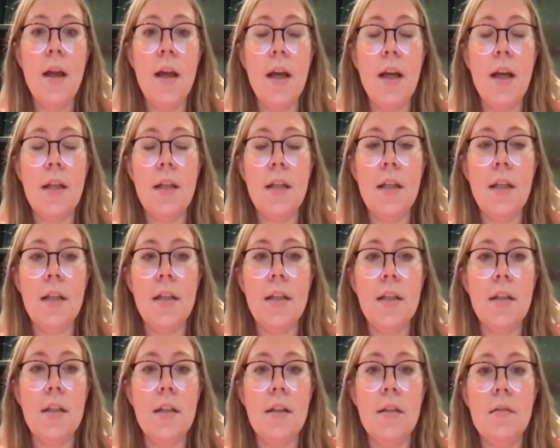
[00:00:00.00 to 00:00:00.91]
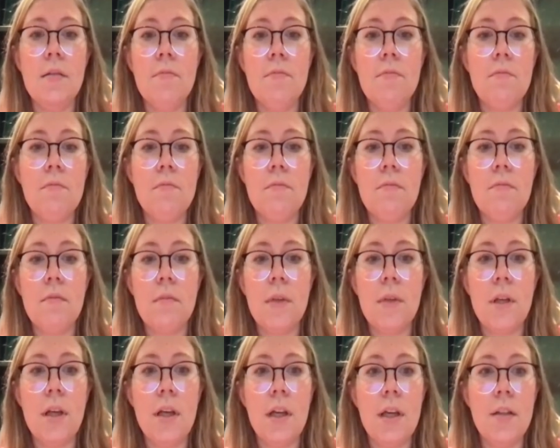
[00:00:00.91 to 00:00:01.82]
And in
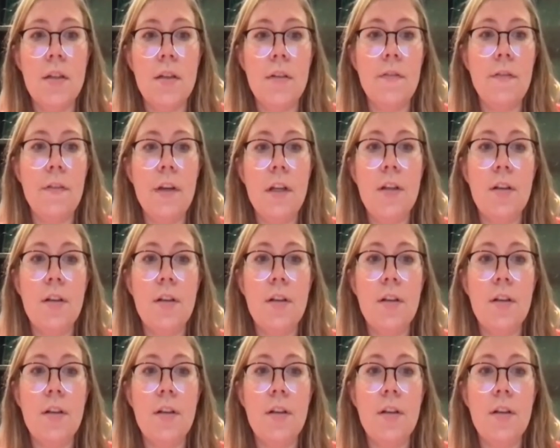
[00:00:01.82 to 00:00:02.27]
the field